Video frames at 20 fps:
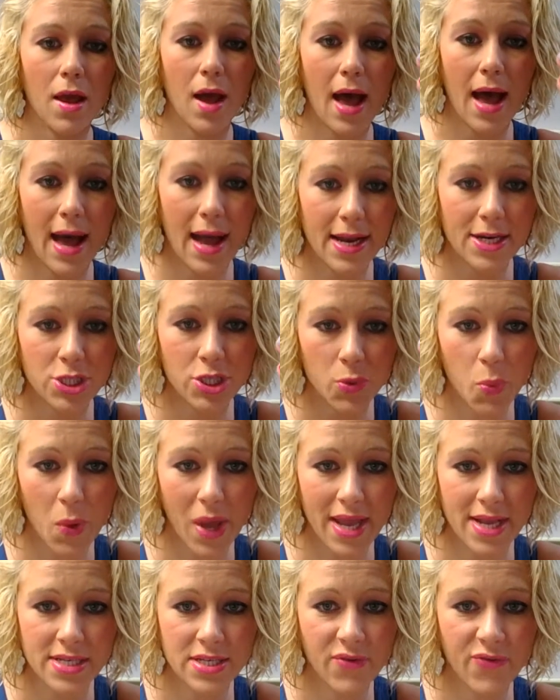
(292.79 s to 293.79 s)
I should
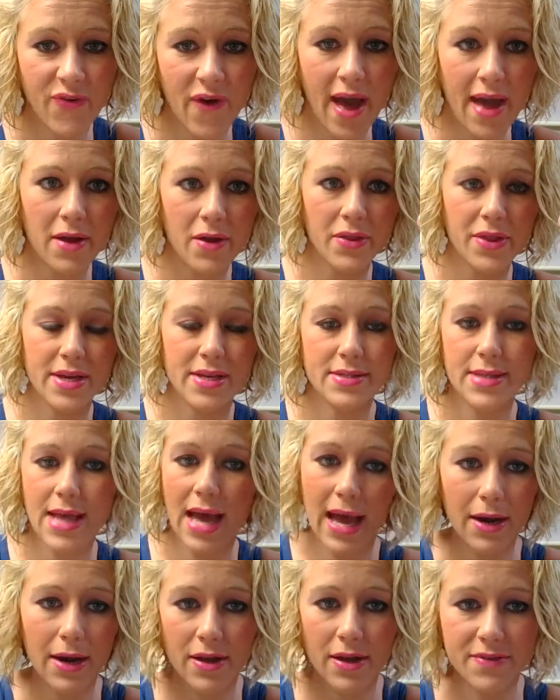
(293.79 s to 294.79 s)
wait to file this.
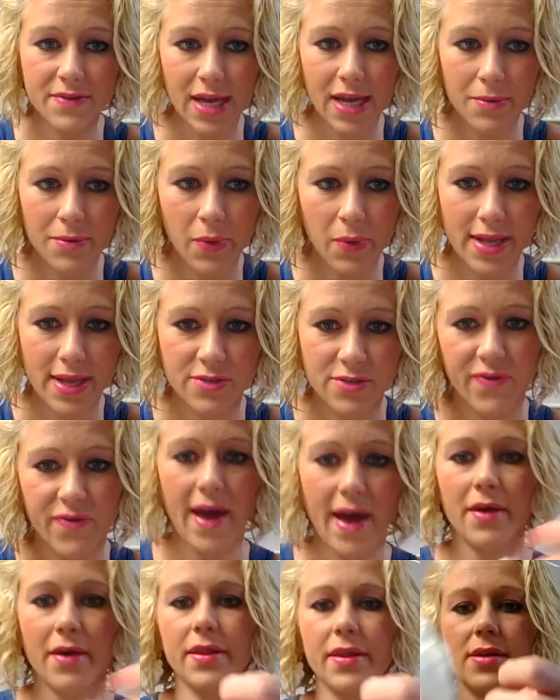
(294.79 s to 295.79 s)
I don't have time to wait to
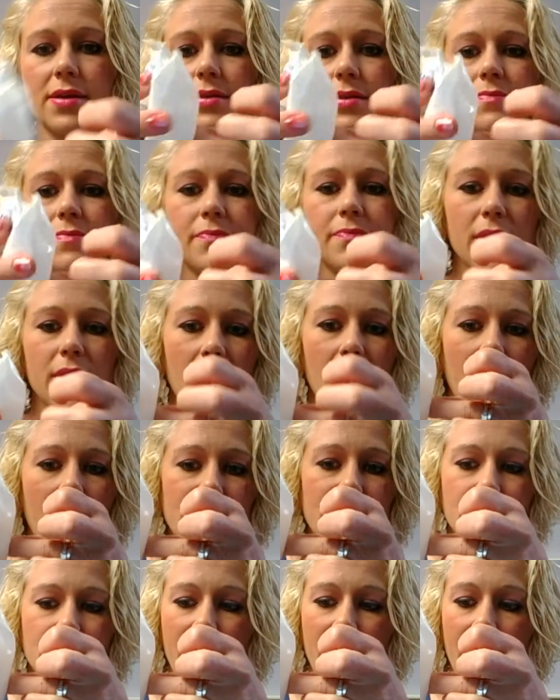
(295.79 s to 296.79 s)
file this.
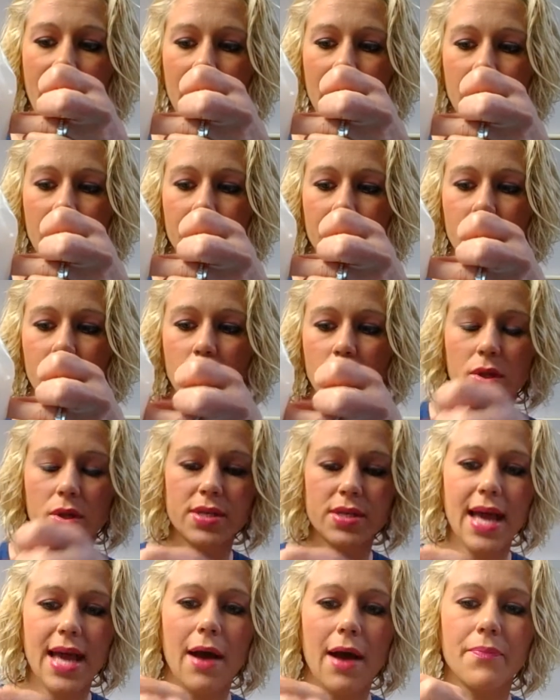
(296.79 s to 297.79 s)
Ice pack, Cool
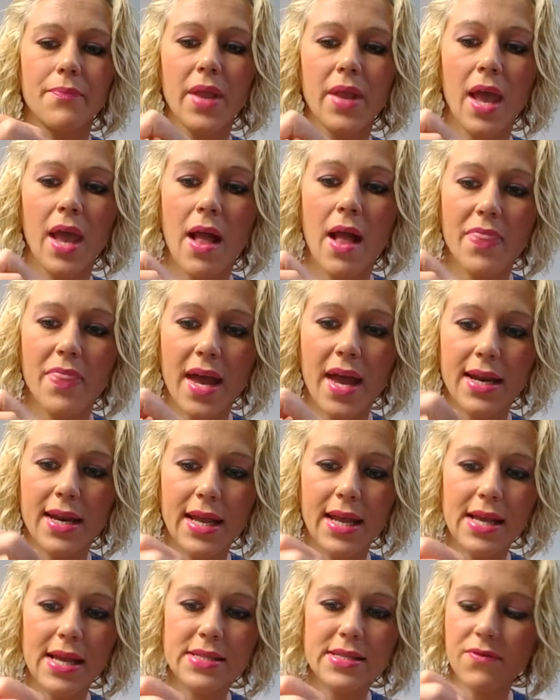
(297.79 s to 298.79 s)
it down. That
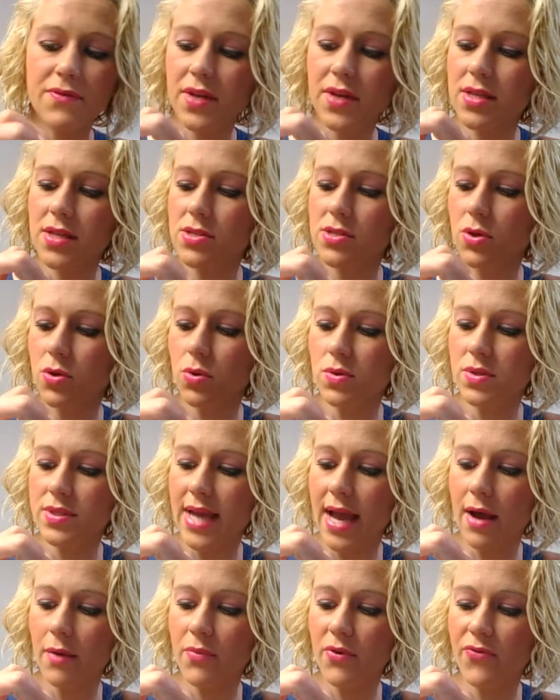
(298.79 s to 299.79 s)
adhesive needs to cool
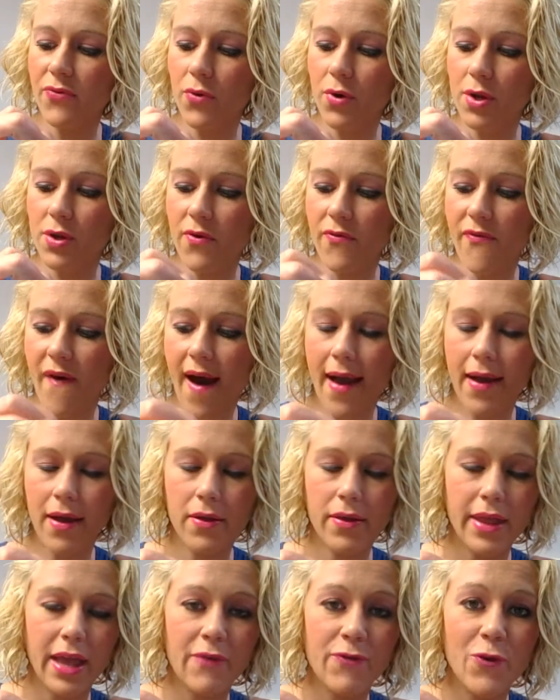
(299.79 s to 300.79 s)
down before you
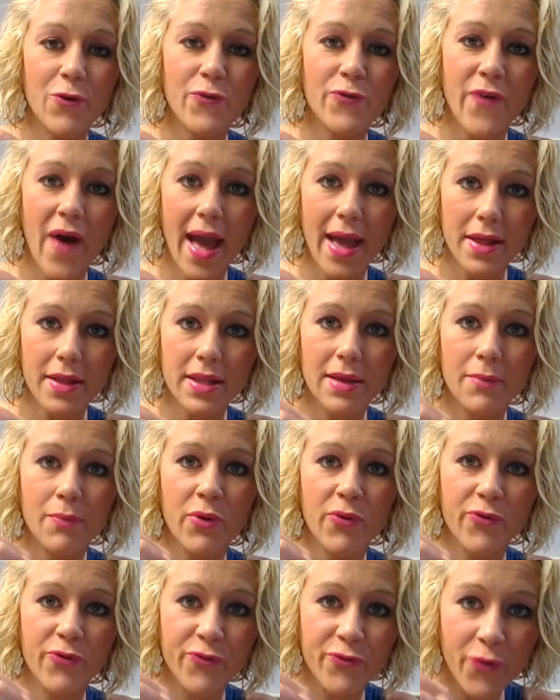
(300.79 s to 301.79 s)
file. If you file it
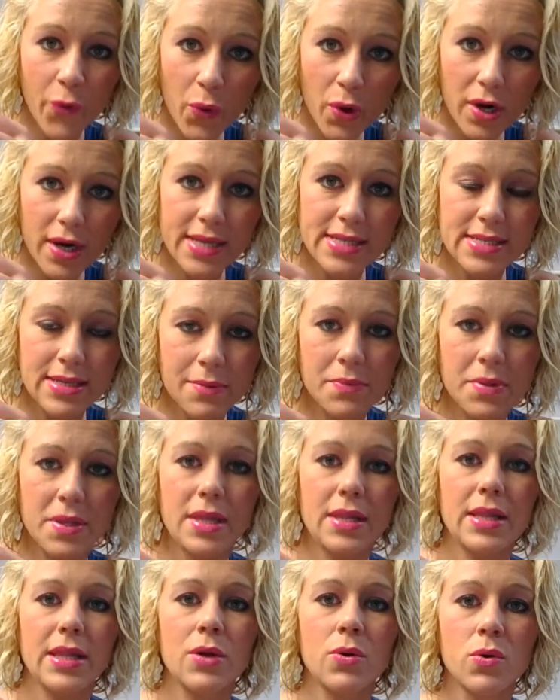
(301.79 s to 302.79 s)
before it's
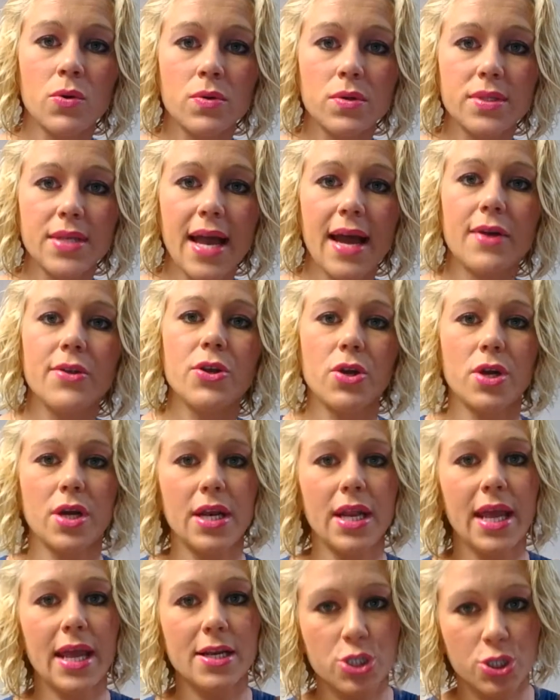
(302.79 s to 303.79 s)
completely cooled down, you're
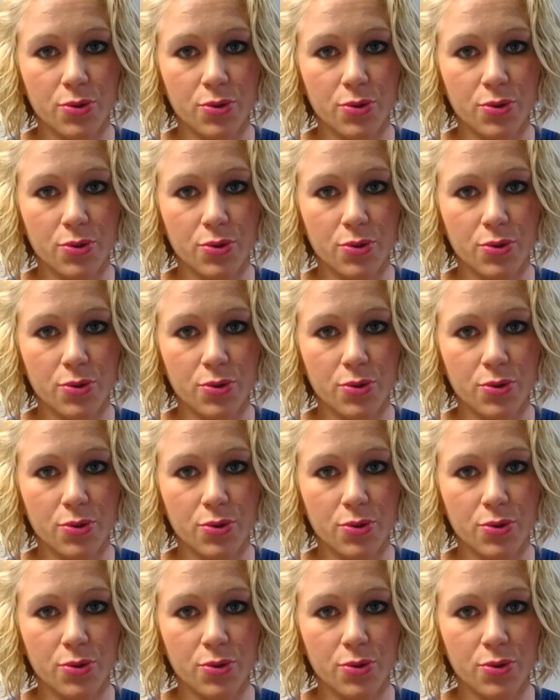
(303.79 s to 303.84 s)
going to get